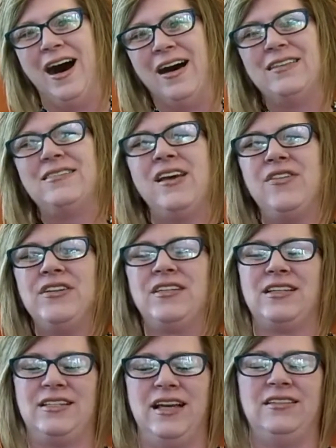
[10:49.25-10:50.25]
Honestly, I think
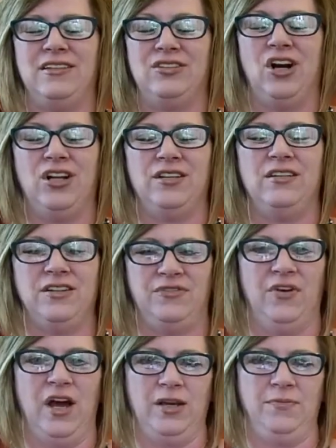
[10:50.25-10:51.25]
success is hard to
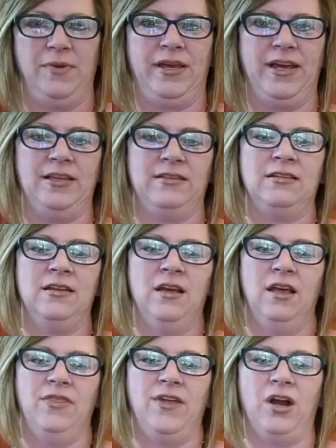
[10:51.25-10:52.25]
define, because
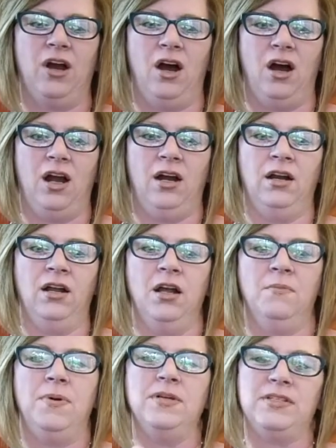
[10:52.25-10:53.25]
there are
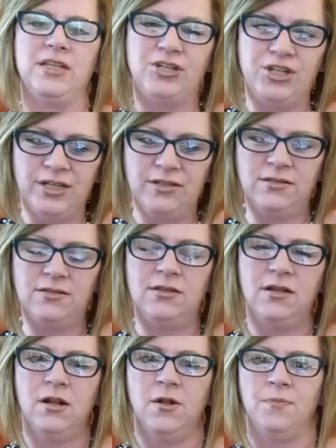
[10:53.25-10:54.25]
positions
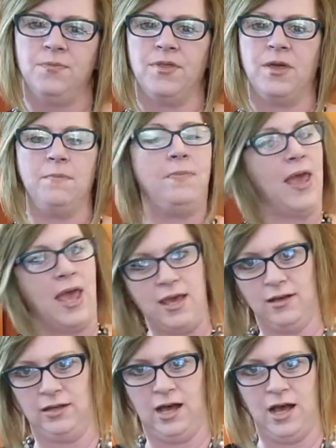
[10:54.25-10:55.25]
that
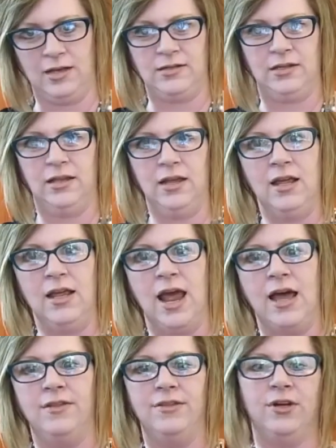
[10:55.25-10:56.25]
pay a lot,
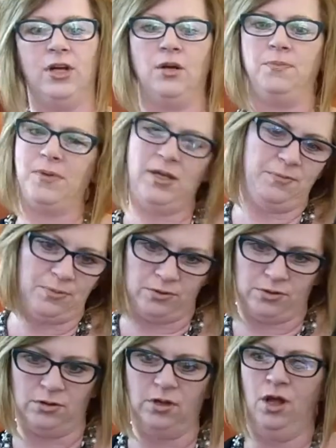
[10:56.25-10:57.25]
and then there are
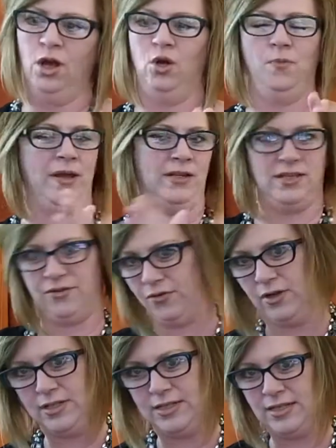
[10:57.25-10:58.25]
people who make
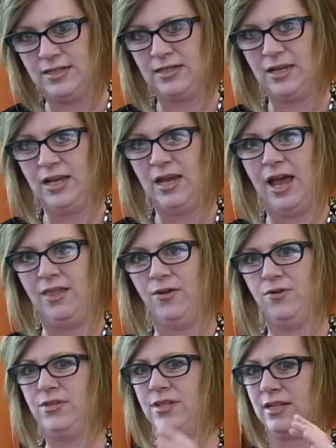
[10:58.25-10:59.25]
differences, and
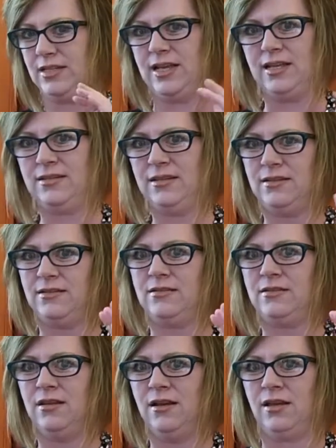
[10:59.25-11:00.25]
those
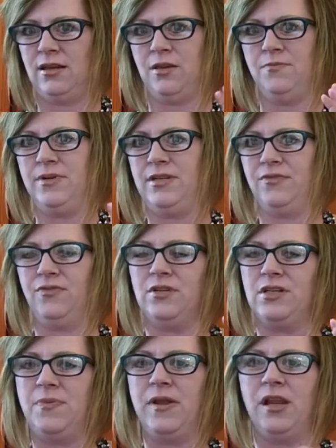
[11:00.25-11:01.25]
successes can be
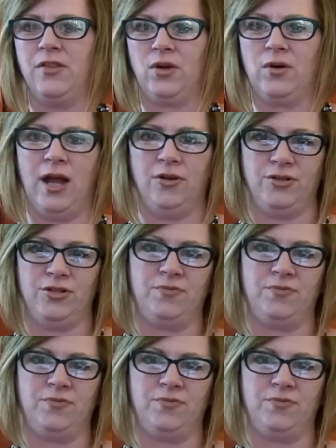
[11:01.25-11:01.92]
different depending on the crowd you're